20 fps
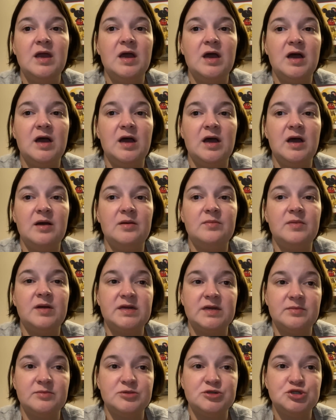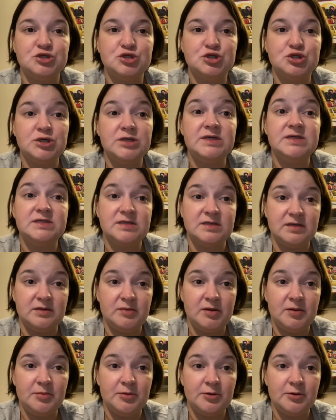My temperature tree is still in
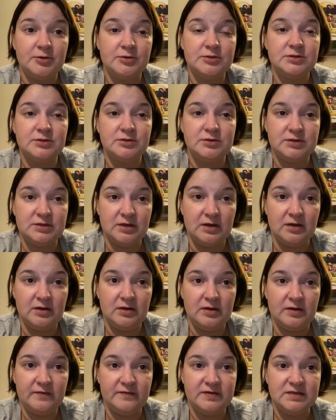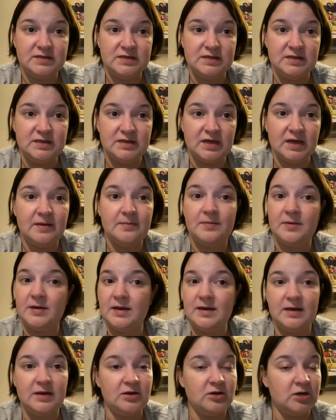my purse, so you still haven't seen that,
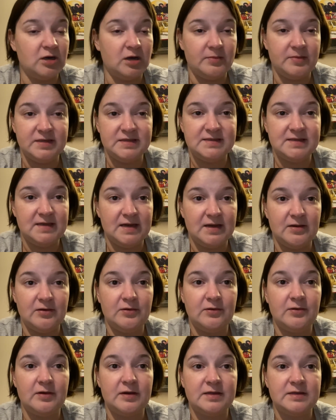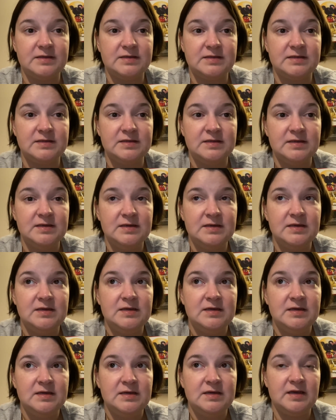but you're not missing out because
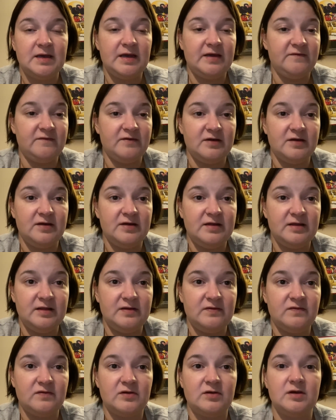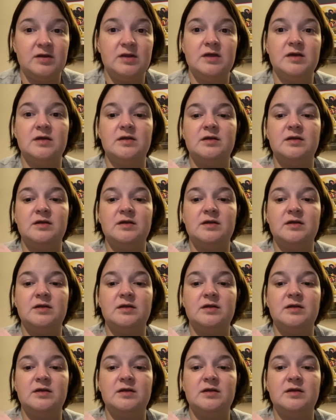I haven't got any leaves on it yet.